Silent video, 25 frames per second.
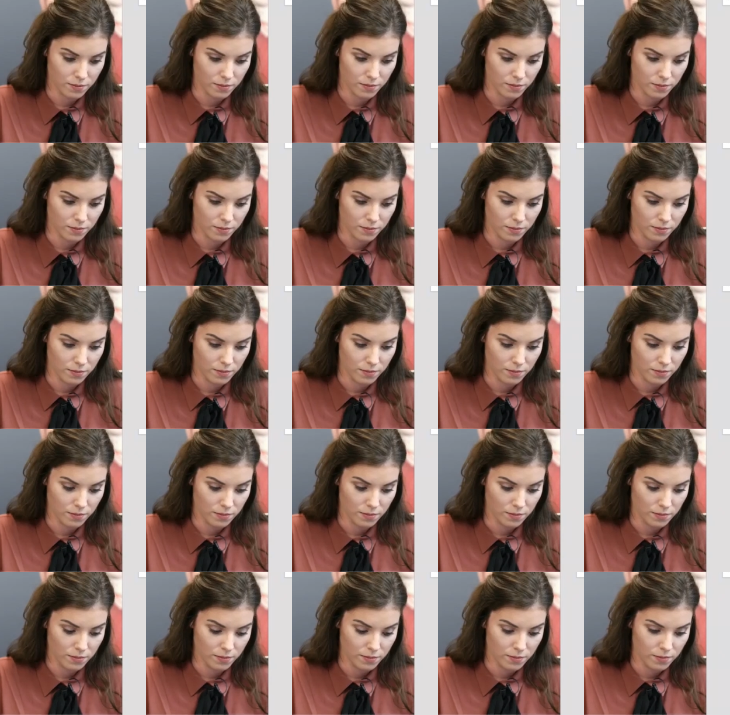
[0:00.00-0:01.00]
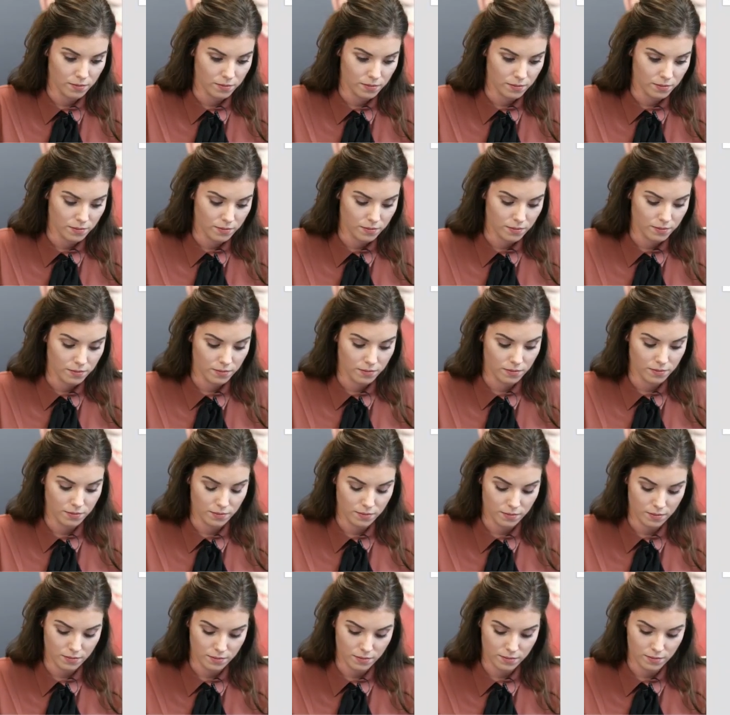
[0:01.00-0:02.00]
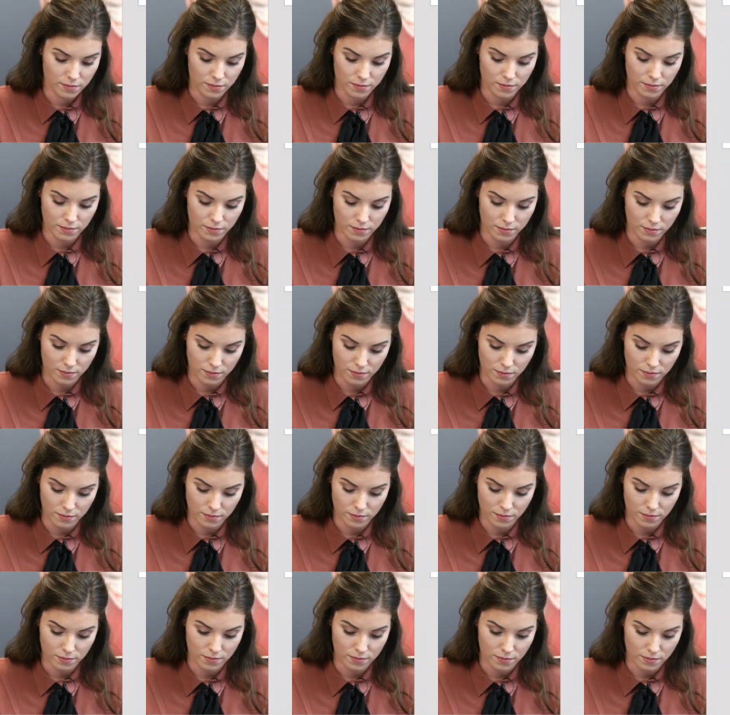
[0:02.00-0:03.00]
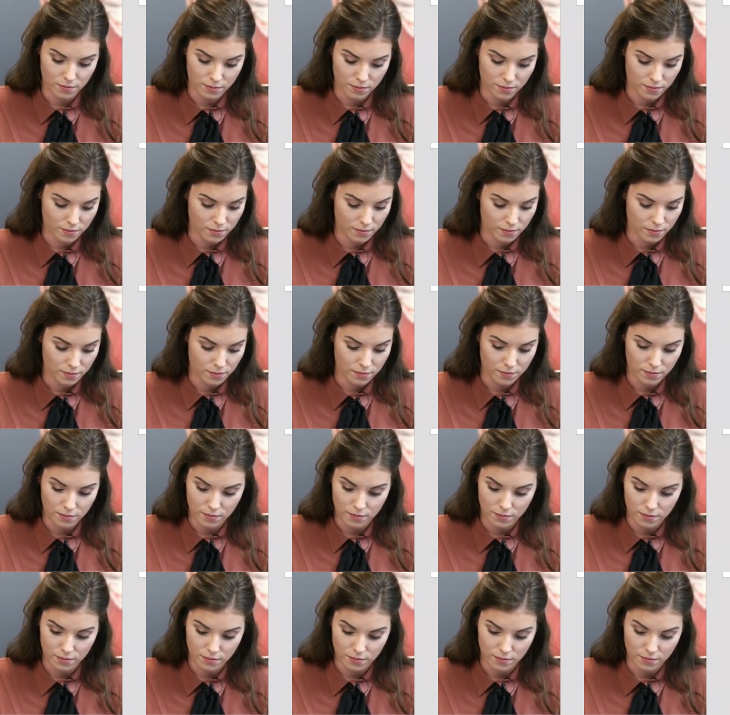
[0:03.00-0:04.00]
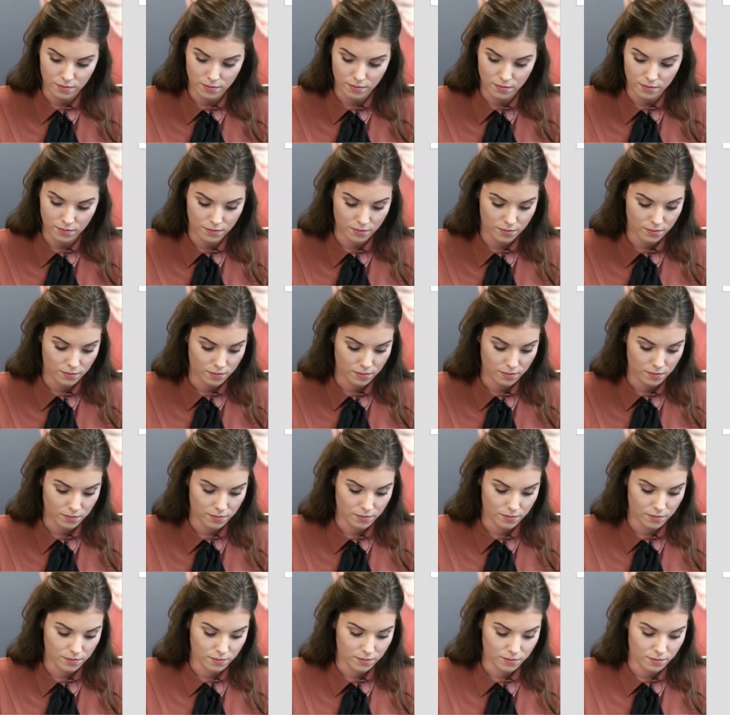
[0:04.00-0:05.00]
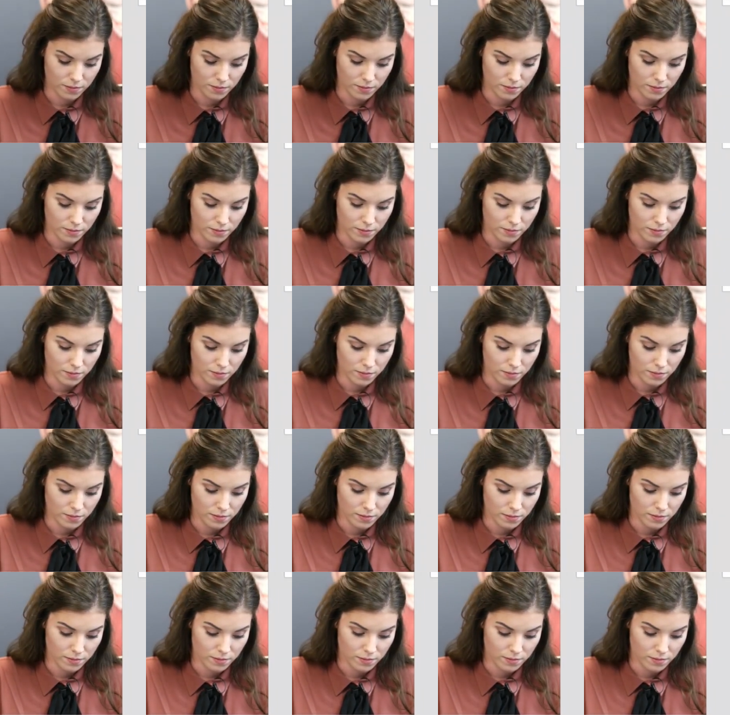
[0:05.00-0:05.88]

Nobody speaks.